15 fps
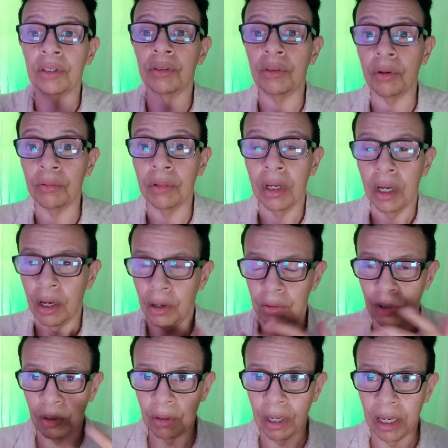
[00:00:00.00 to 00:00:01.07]
us who
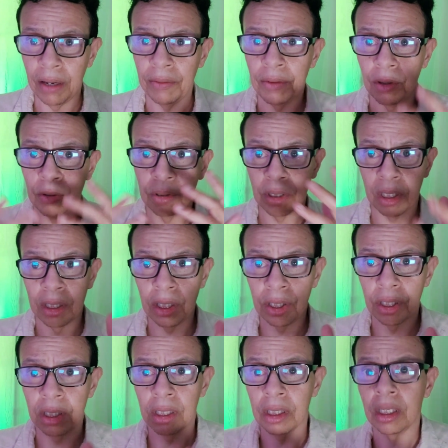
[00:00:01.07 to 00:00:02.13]
don't have those
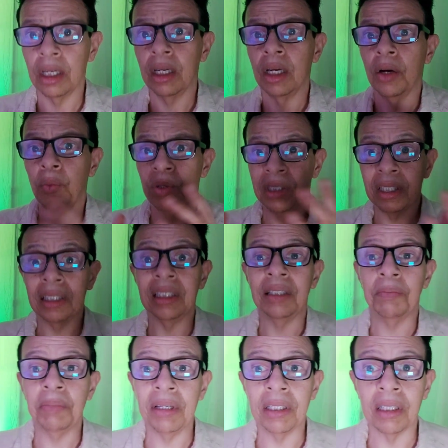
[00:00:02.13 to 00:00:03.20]
conditions, we still
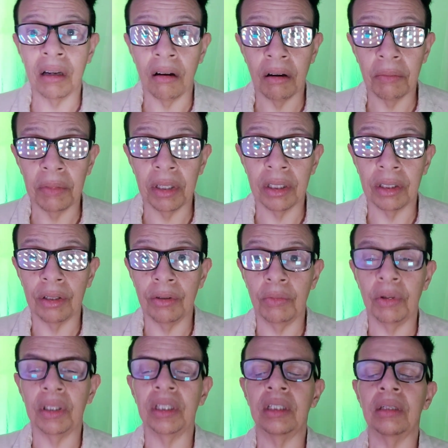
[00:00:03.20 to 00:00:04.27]
need peace and harmony too.
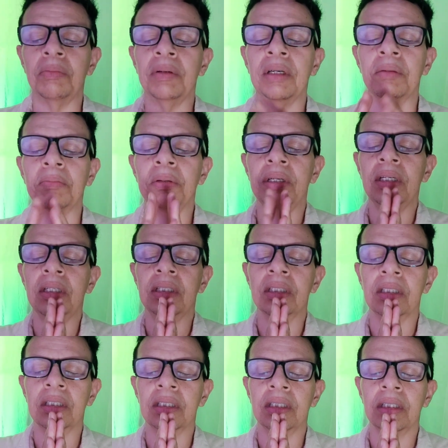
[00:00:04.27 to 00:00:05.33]
We need to be at
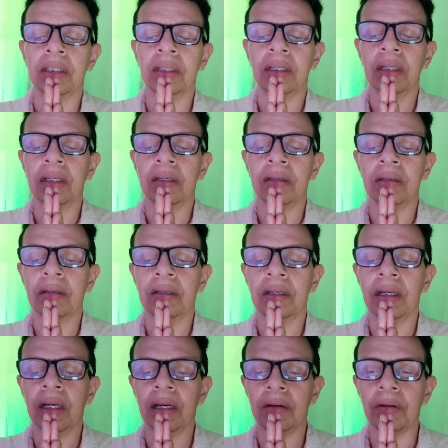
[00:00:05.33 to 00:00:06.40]
peace,
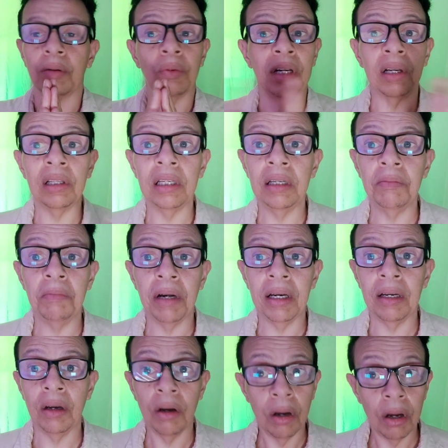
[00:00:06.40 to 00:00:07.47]
caring. When I leave
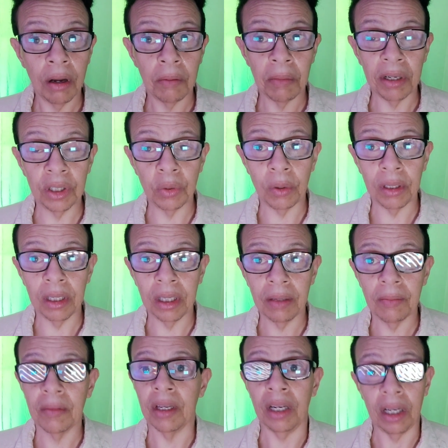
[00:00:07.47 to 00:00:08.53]
my
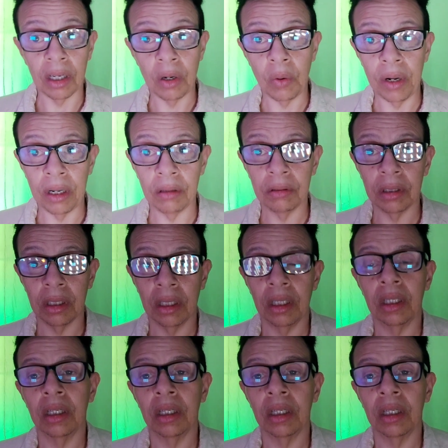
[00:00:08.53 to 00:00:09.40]
dwelling and I go out,